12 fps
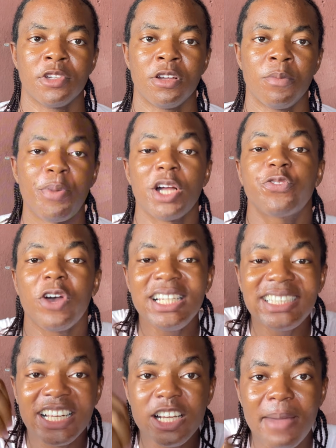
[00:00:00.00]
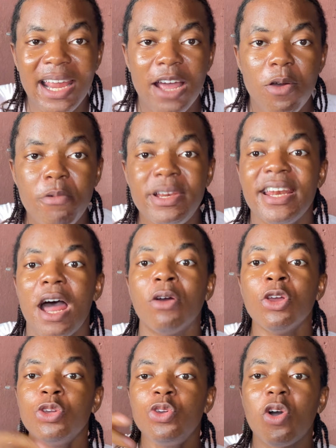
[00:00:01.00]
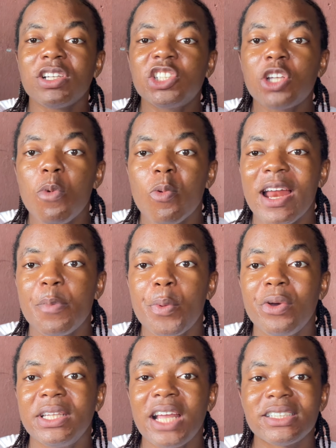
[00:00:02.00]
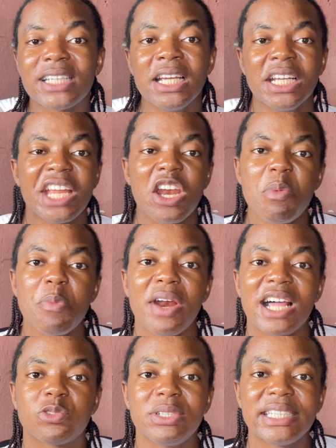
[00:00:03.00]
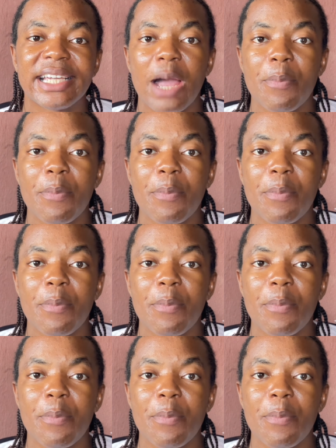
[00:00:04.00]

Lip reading: But for this Anioma land we dey now, you go see some Ukwuani people go tell you say they not be brothers with Ika